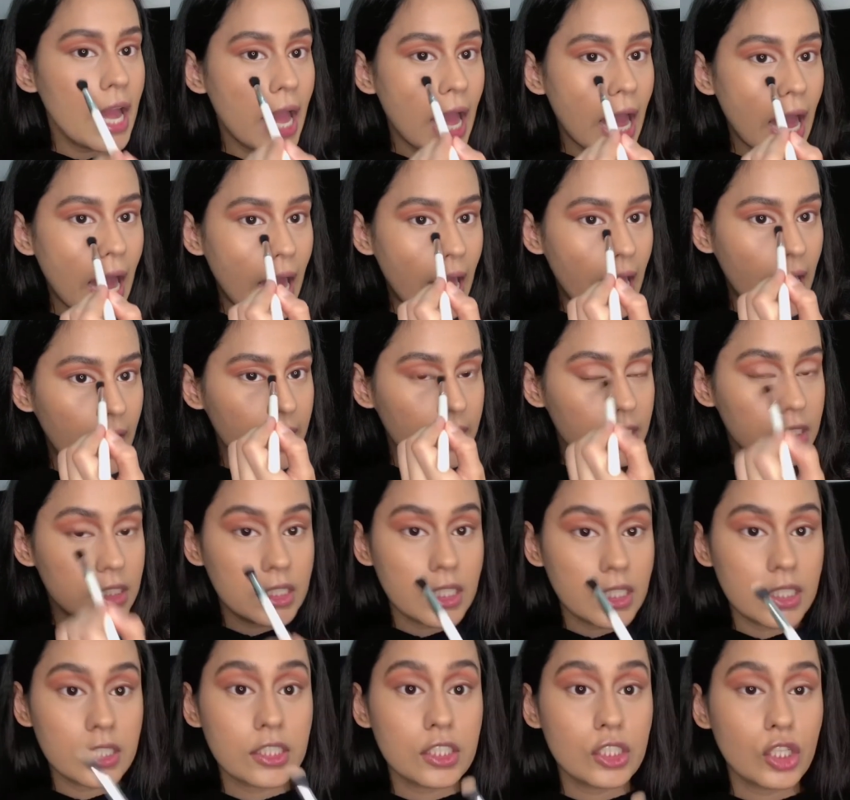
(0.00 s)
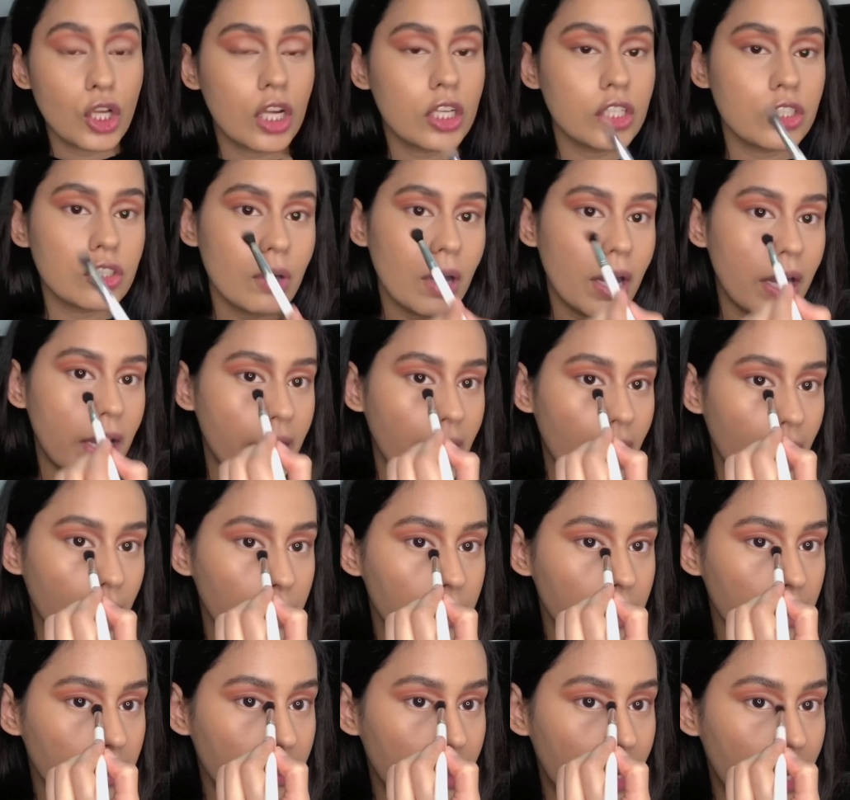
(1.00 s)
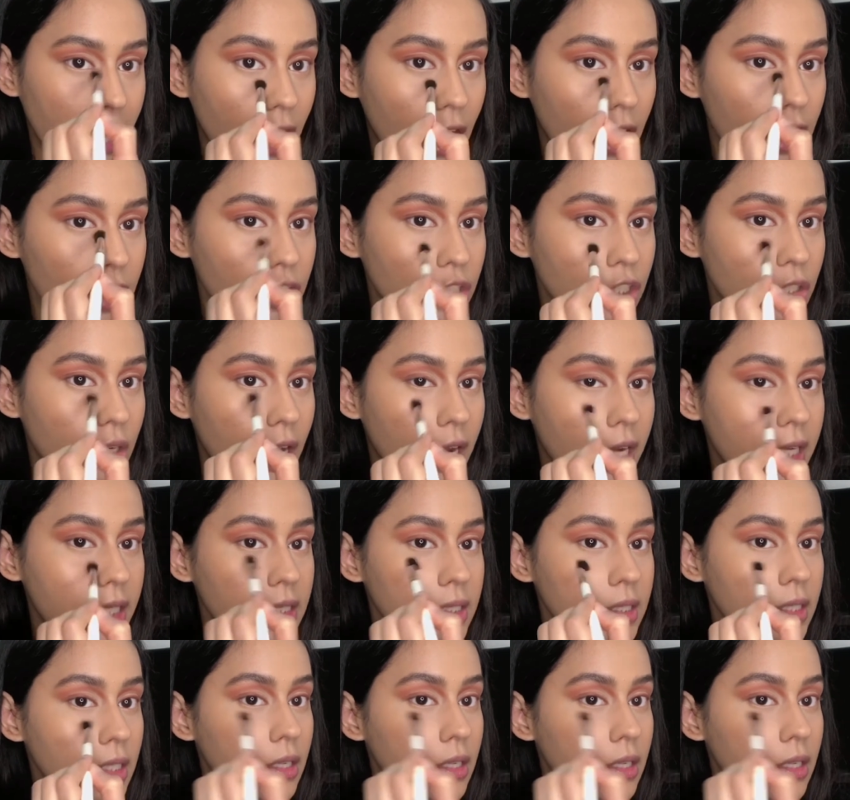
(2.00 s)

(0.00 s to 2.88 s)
and it does not dry out my under eyes,